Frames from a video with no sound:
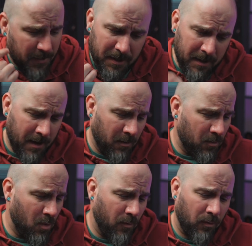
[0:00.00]
anyhow,
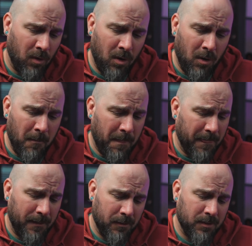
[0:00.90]
overall
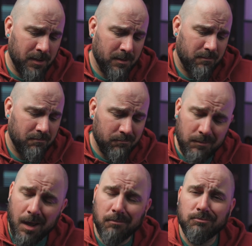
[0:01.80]
they're just,
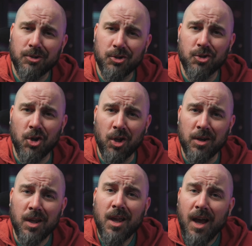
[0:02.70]
yeah, just
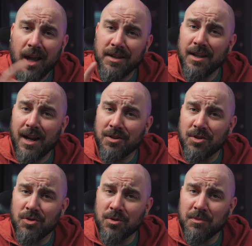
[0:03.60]
good. I did actually
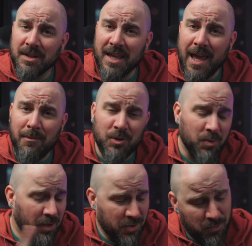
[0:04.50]
use them to game as
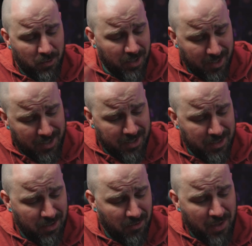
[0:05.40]
well, so we'll kind of
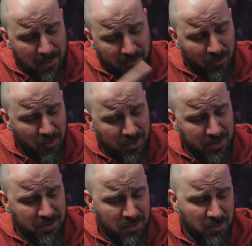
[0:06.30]
end it on that before going
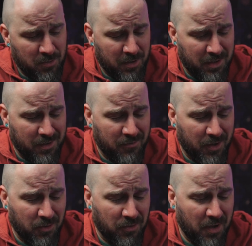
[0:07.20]
into
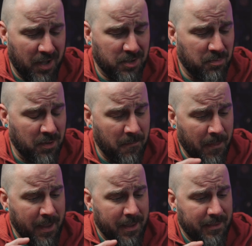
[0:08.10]
final thoughts. But
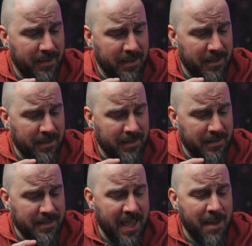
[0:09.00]
the
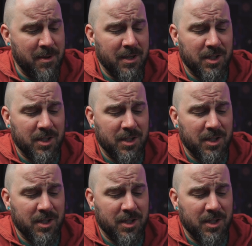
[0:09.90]
gaming